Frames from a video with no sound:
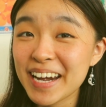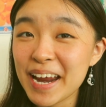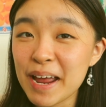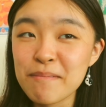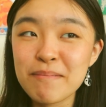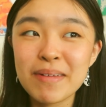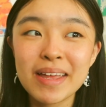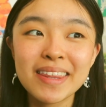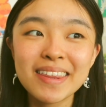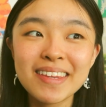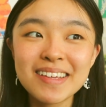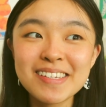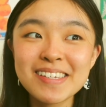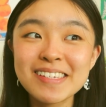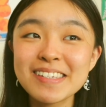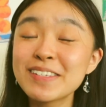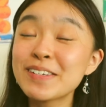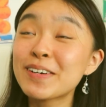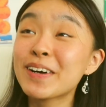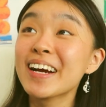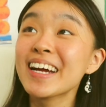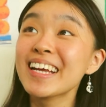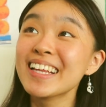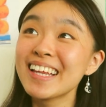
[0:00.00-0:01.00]
I mean, the
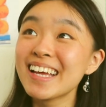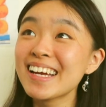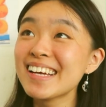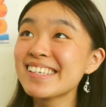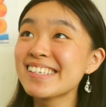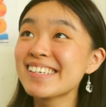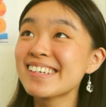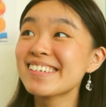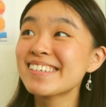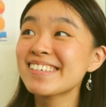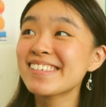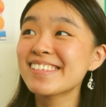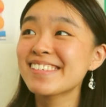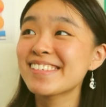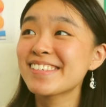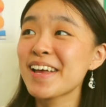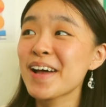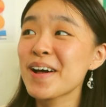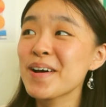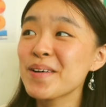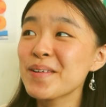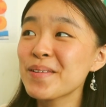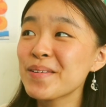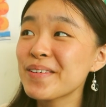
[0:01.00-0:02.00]
storylines are
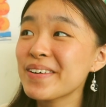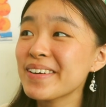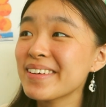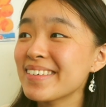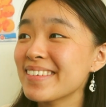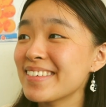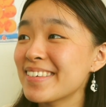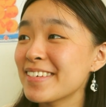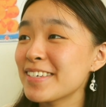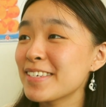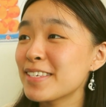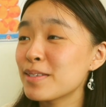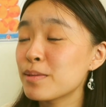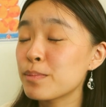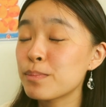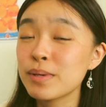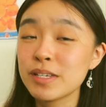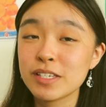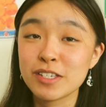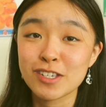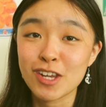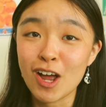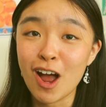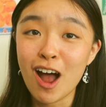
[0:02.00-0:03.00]
so just
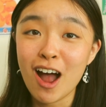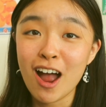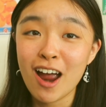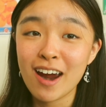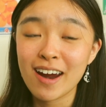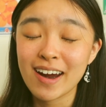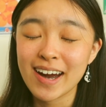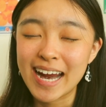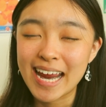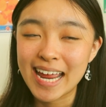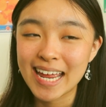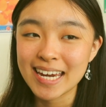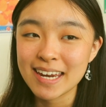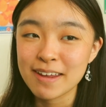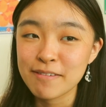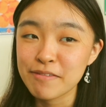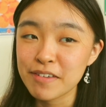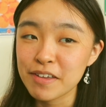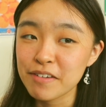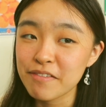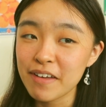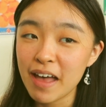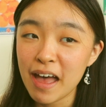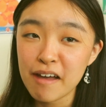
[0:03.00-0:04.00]
bizarre, and if
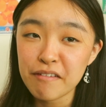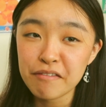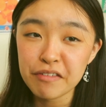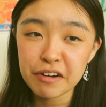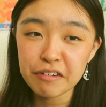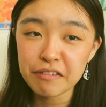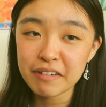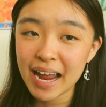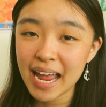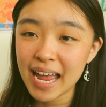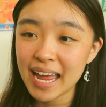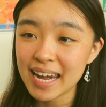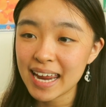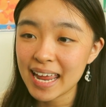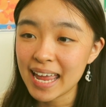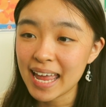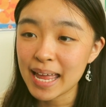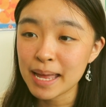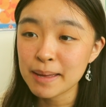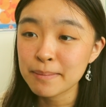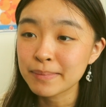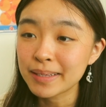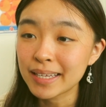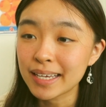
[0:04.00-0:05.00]
you've ever read
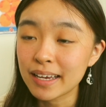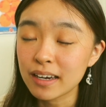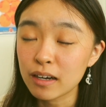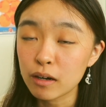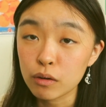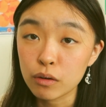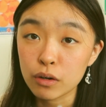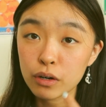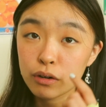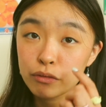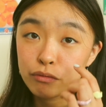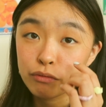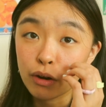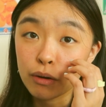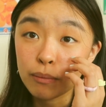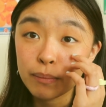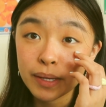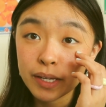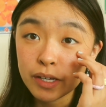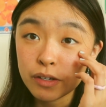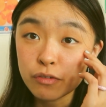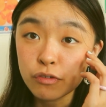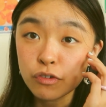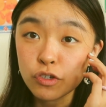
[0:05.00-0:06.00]
Hamlet or
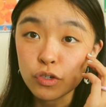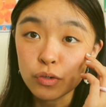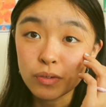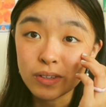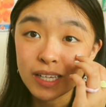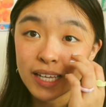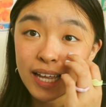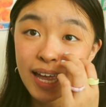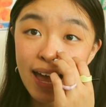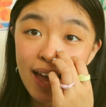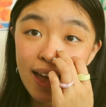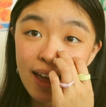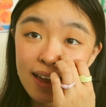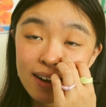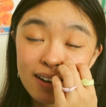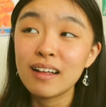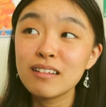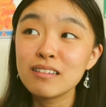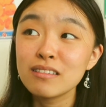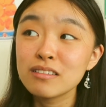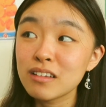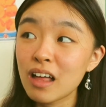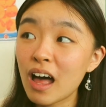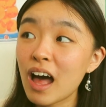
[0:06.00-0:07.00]
Romeo and Juliet, a
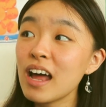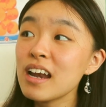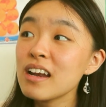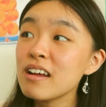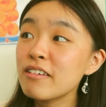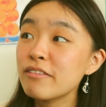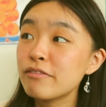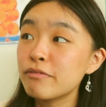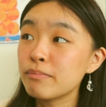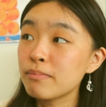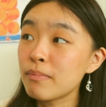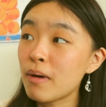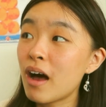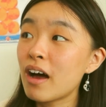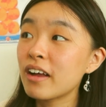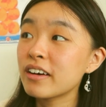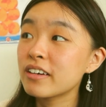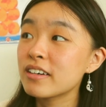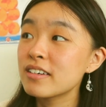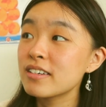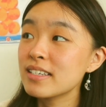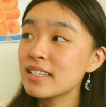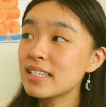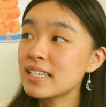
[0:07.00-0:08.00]
lot of
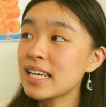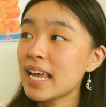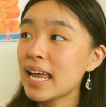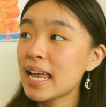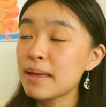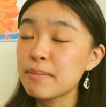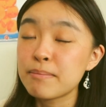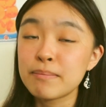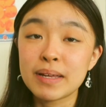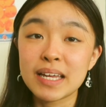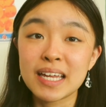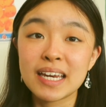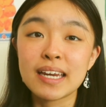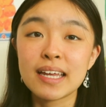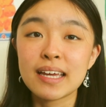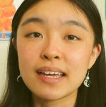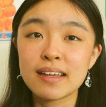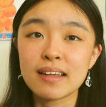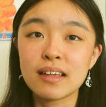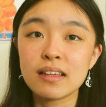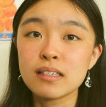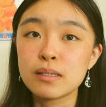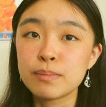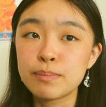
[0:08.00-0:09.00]
modern day
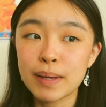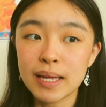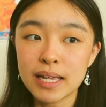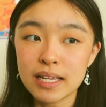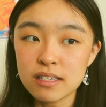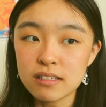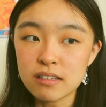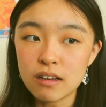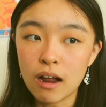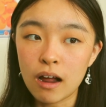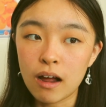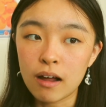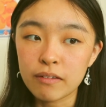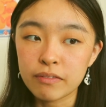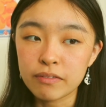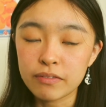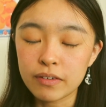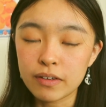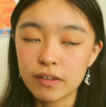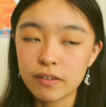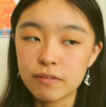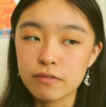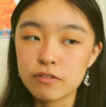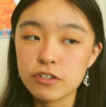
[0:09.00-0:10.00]
media is based off
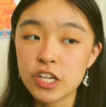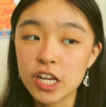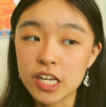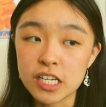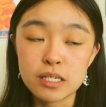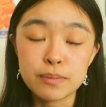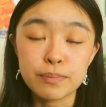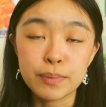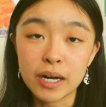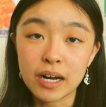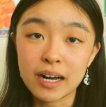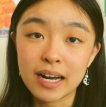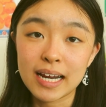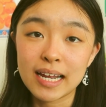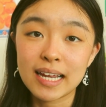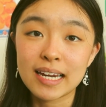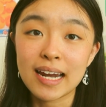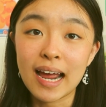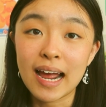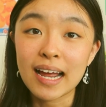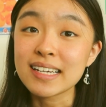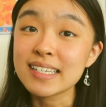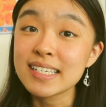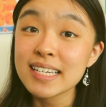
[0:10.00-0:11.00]
of Shakespearean
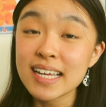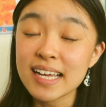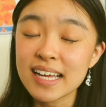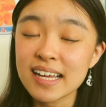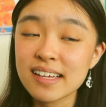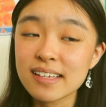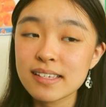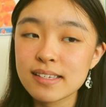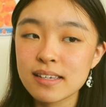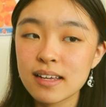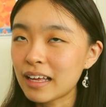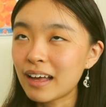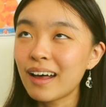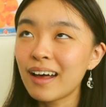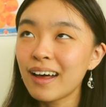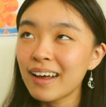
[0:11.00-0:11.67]
ideas.